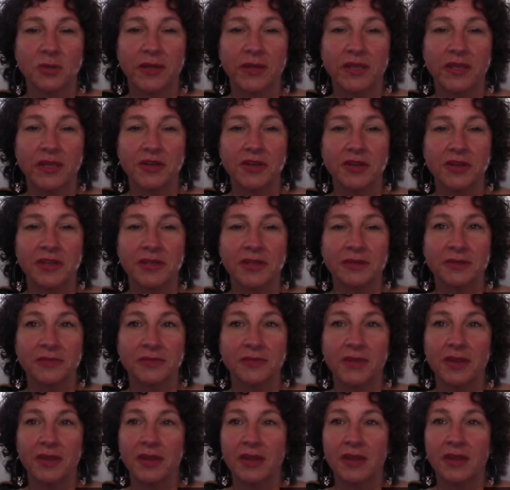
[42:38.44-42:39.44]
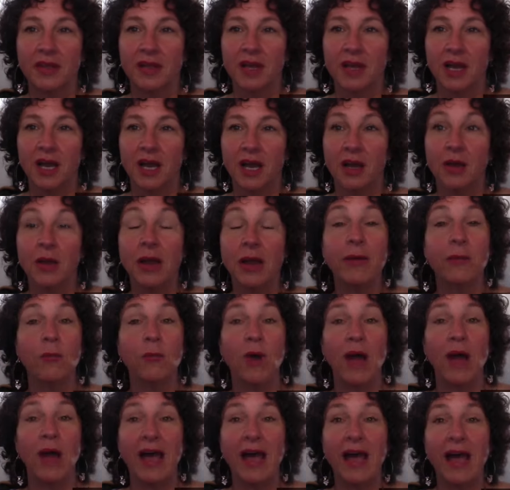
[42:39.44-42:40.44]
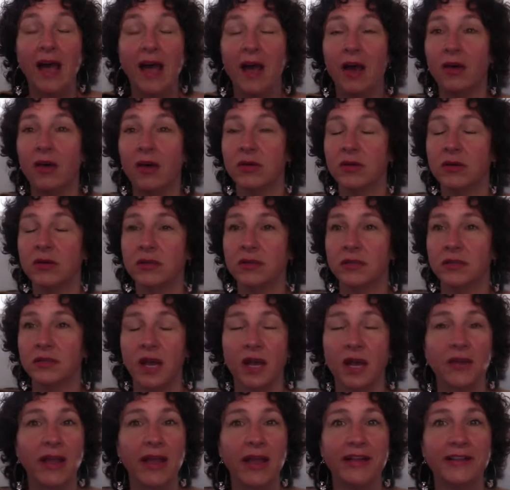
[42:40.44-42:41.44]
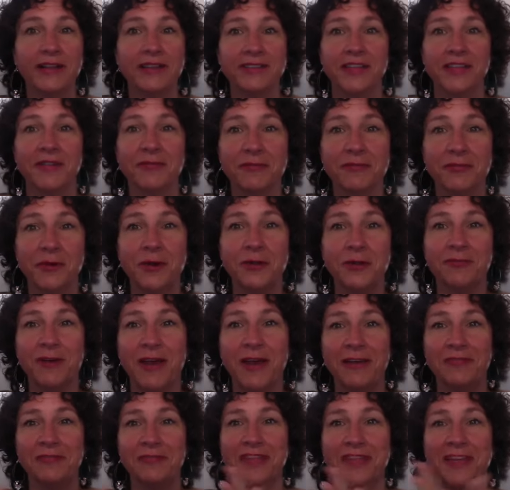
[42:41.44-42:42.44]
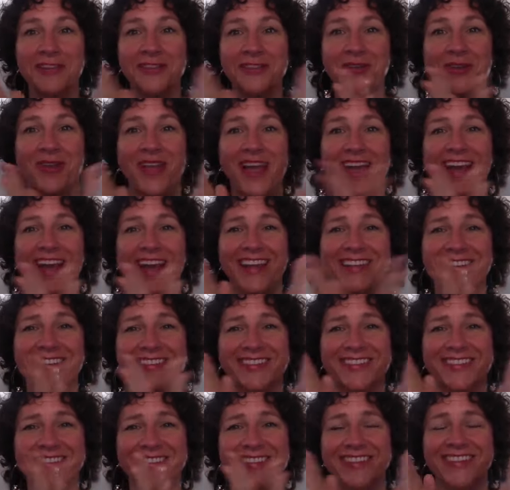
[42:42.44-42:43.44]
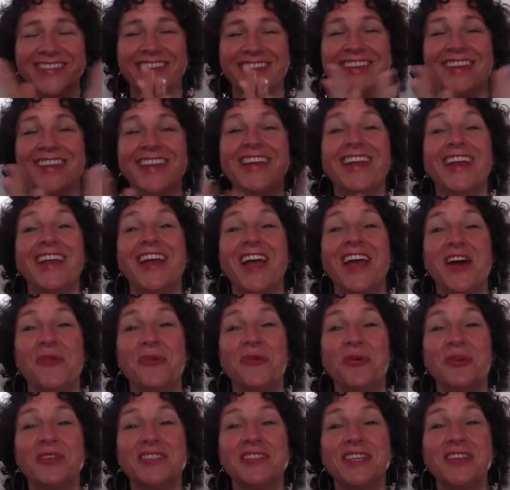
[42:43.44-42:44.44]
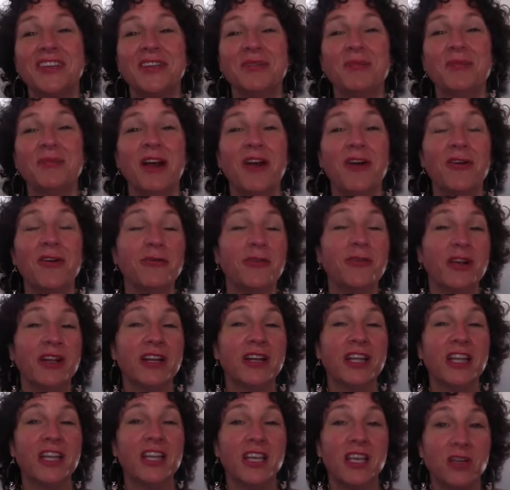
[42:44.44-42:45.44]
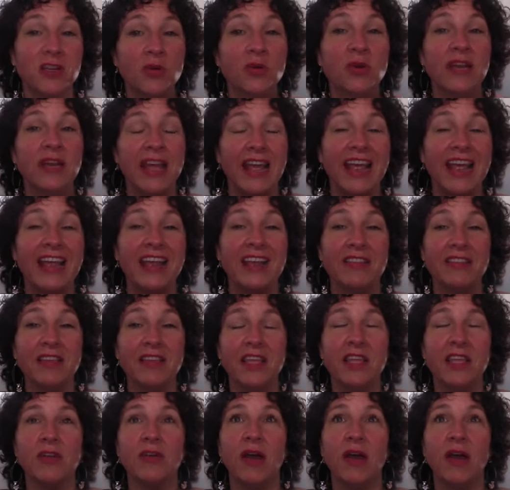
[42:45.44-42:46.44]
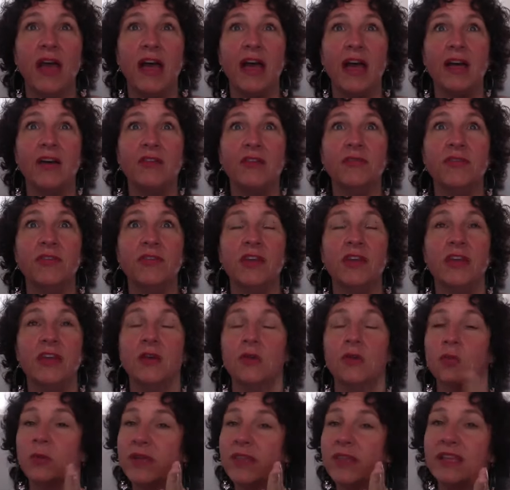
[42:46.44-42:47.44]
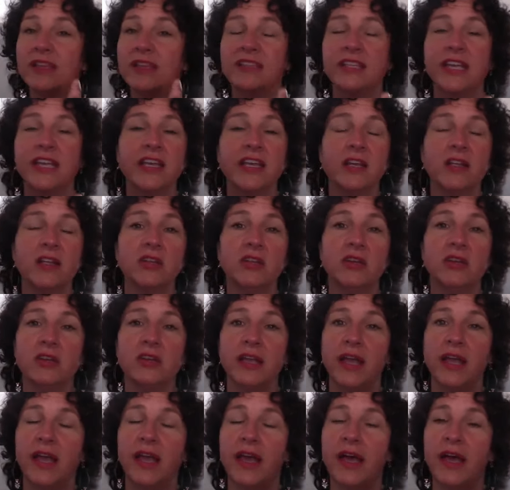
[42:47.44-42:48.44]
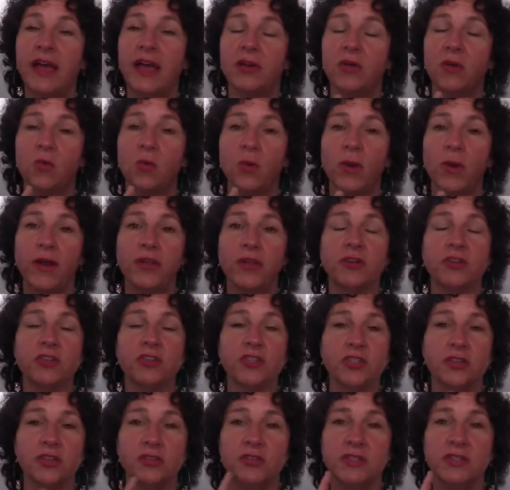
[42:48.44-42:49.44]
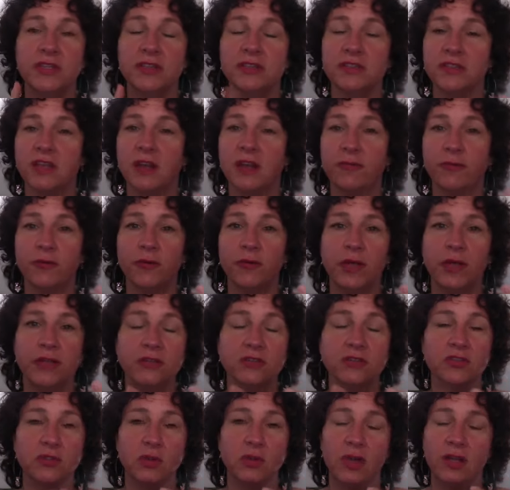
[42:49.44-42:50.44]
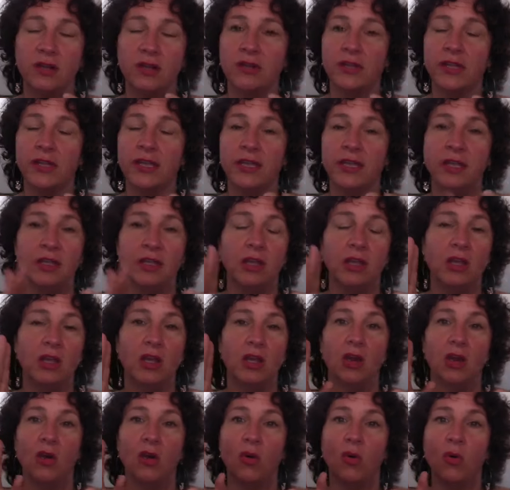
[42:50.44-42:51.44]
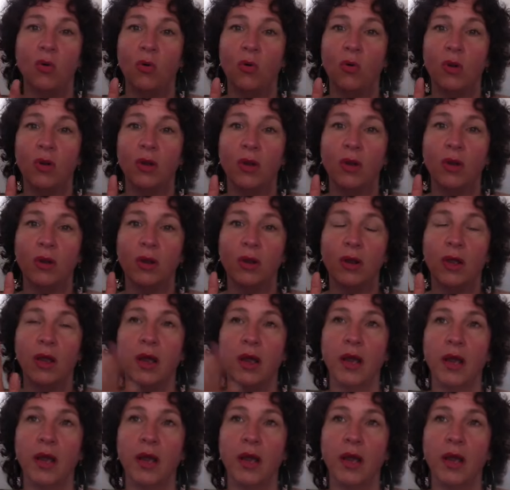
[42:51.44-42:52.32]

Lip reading: Good. All right. Wow. All right. 7:45. Thanks, you guys. We'll see you tomorrow for any Q&A that you have. Really take a look at where you're choosing suffering, struggling, or